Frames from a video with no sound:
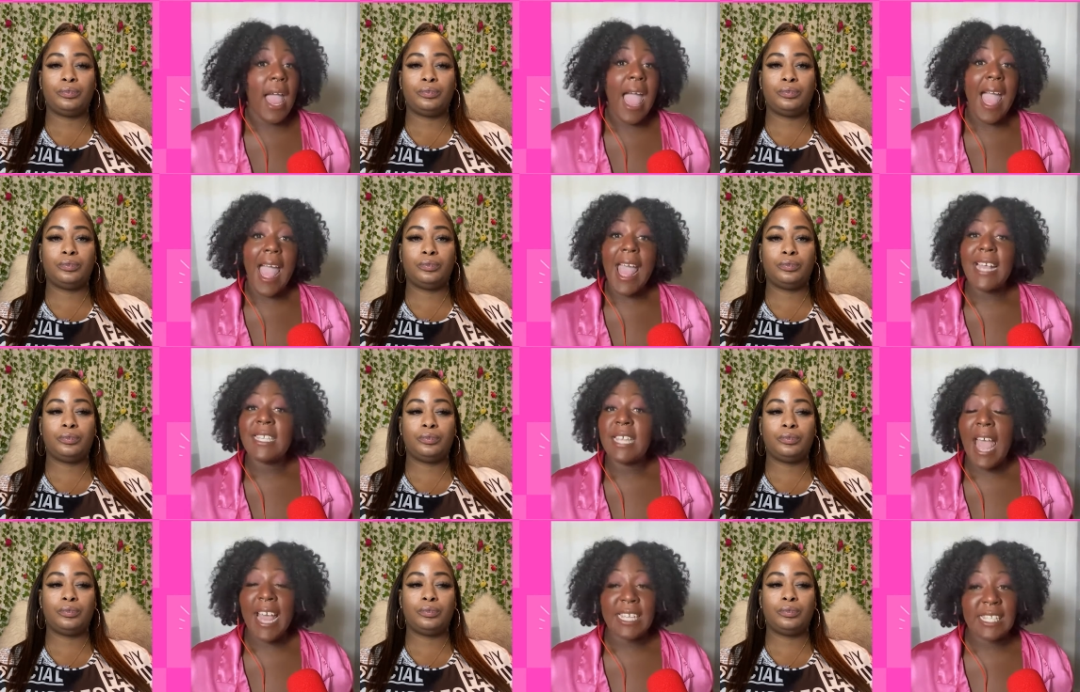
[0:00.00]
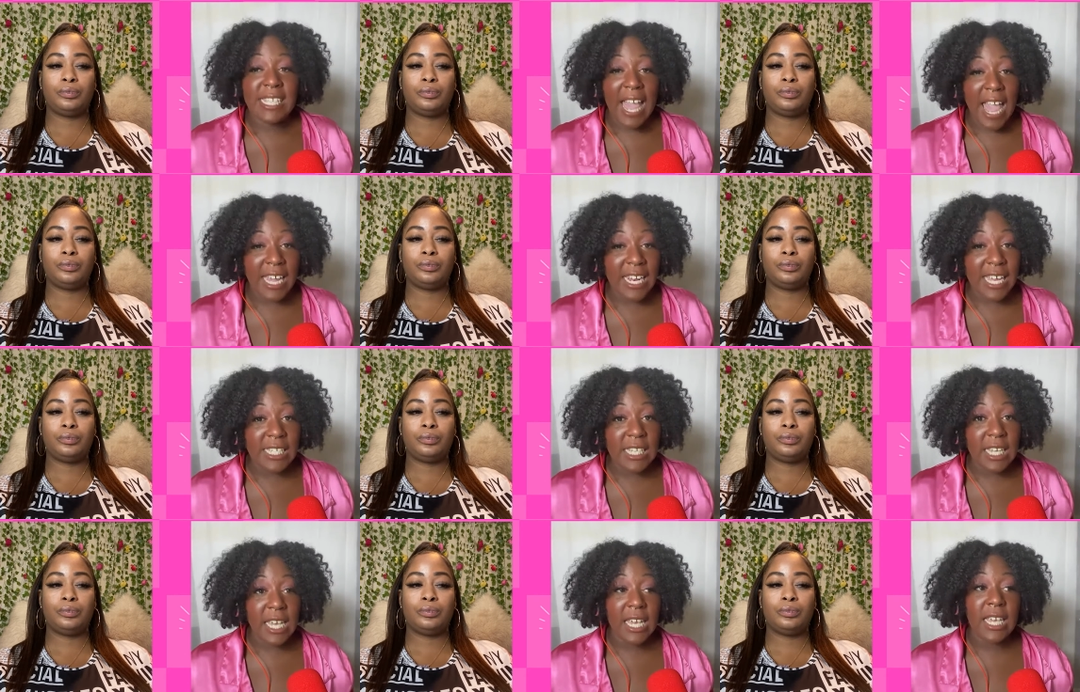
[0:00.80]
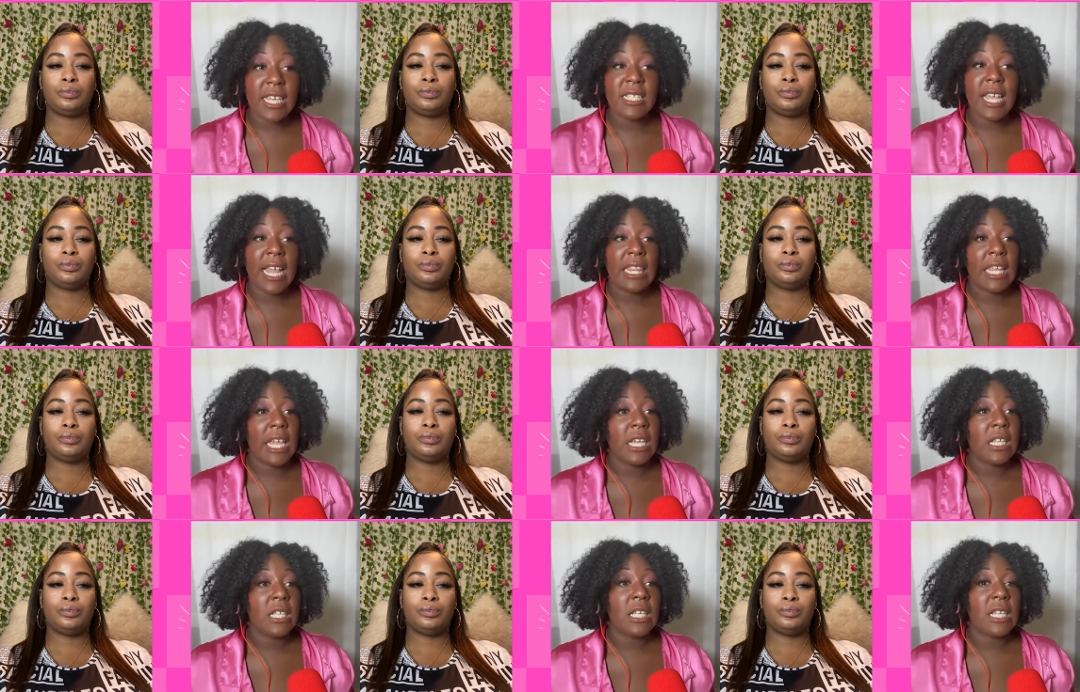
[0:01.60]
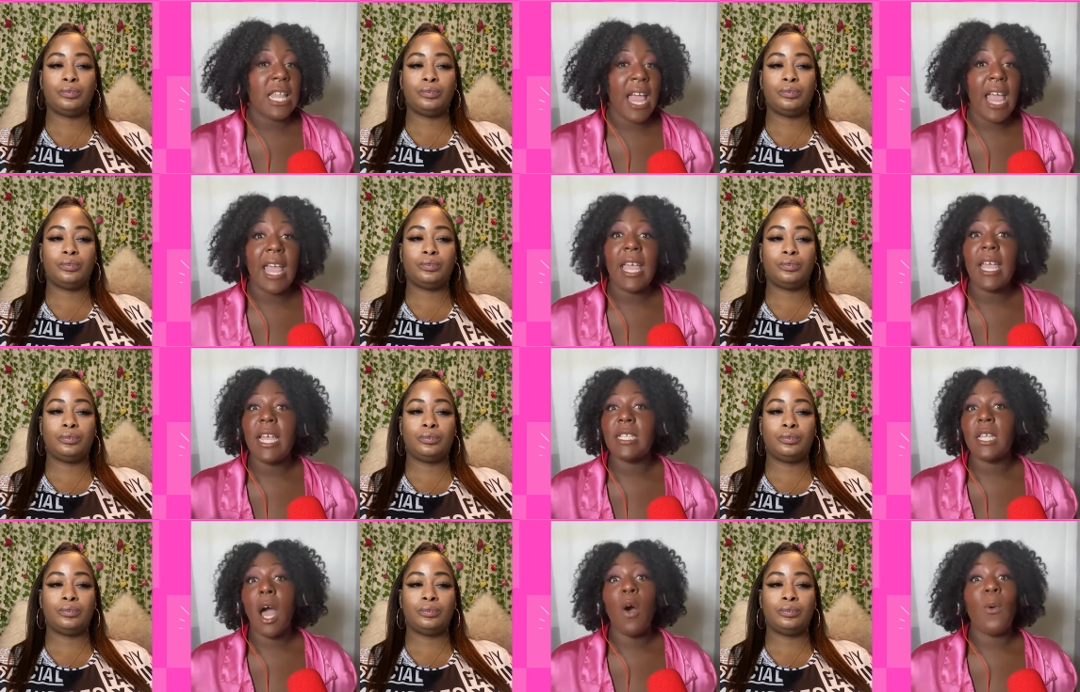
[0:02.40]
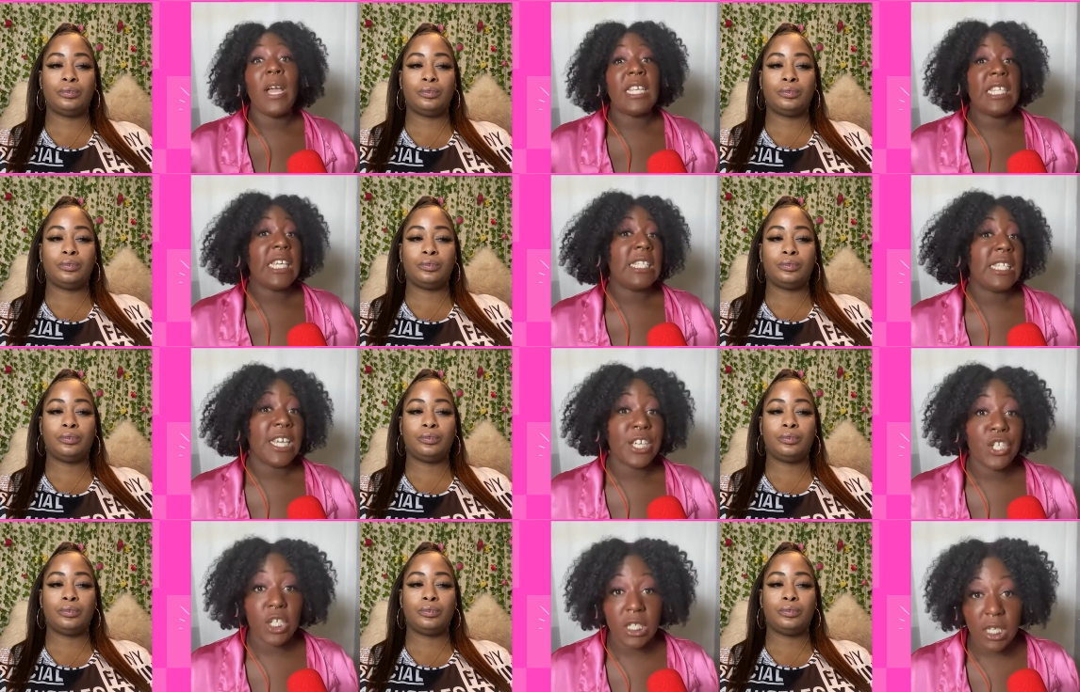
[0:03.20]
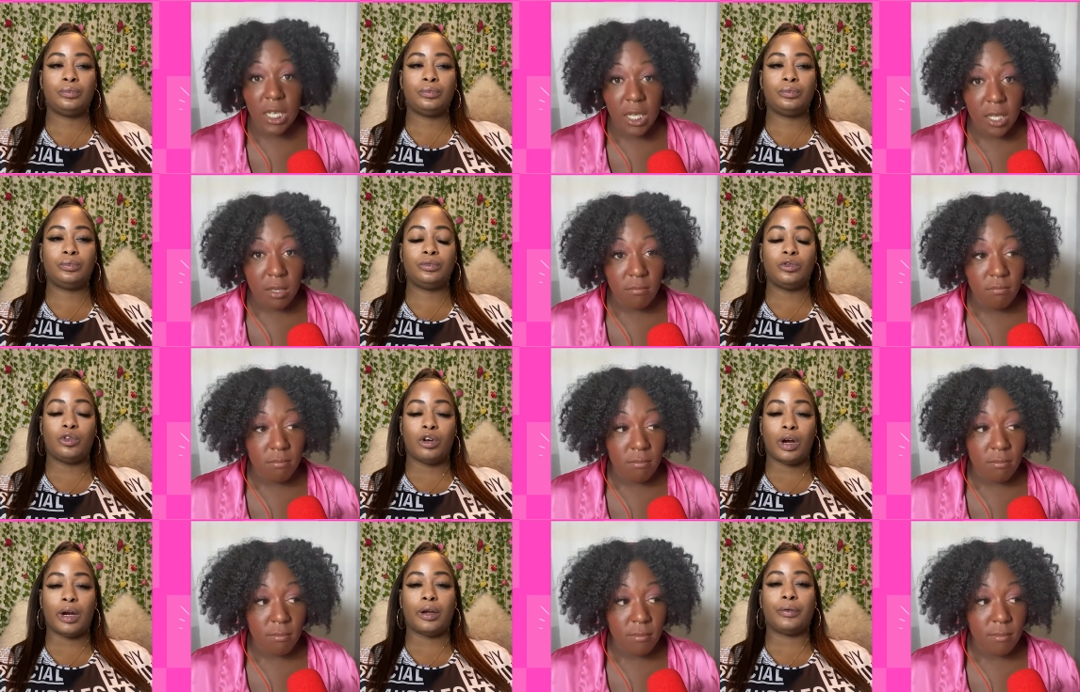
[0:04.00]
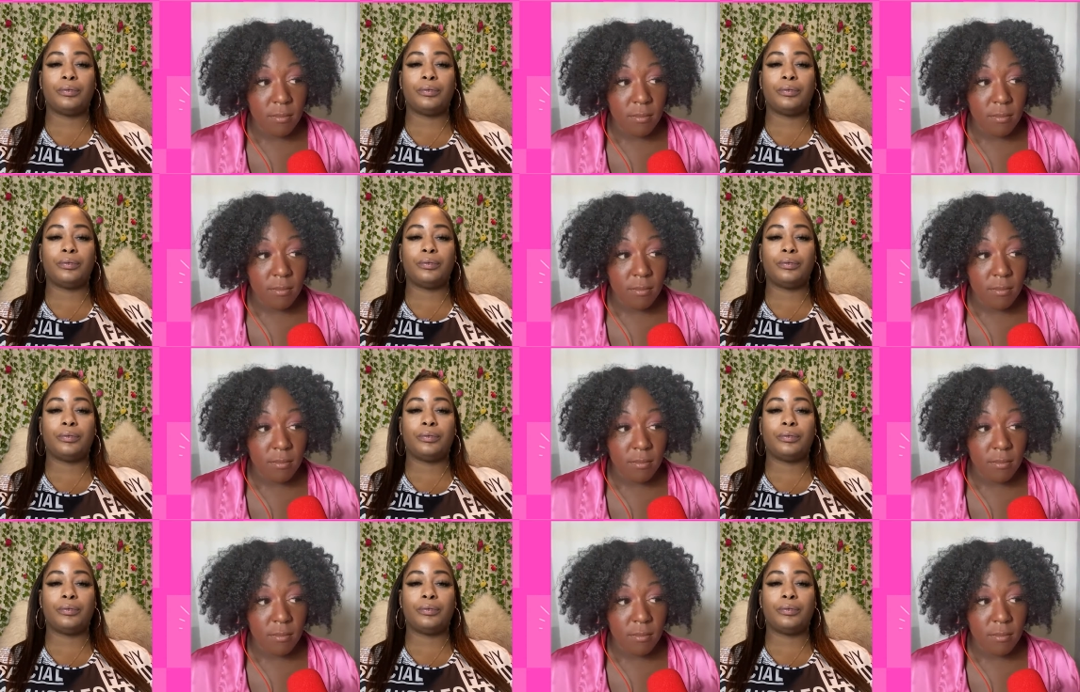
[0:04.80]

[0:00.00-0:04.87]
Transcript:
Speaker 1: as sad as it is. At the end of the day, it's always he said, she said. Right.